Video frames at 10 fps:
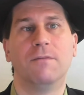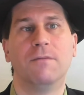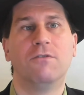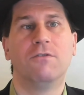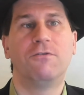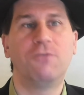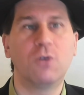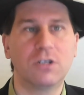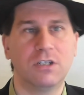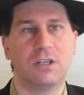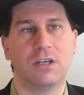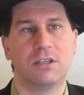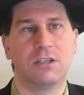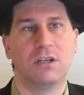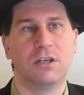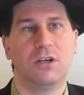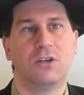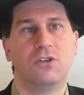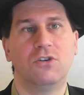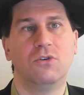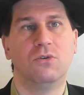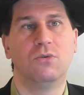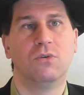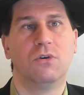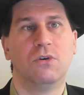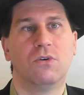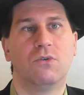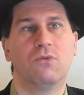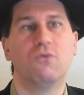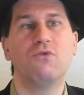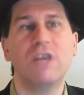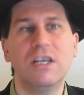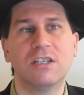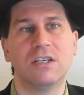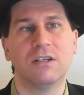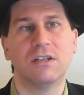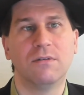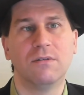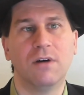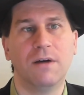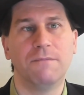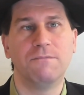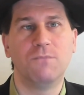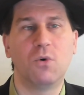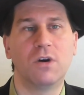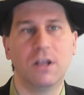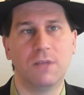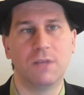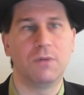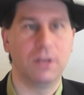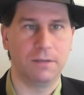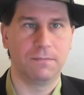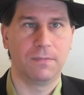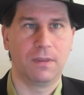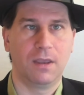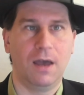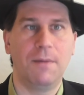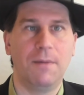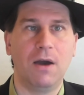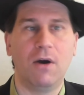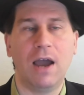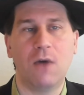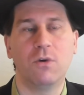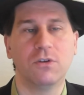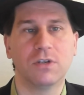forces us to reason more deliberately about how we're using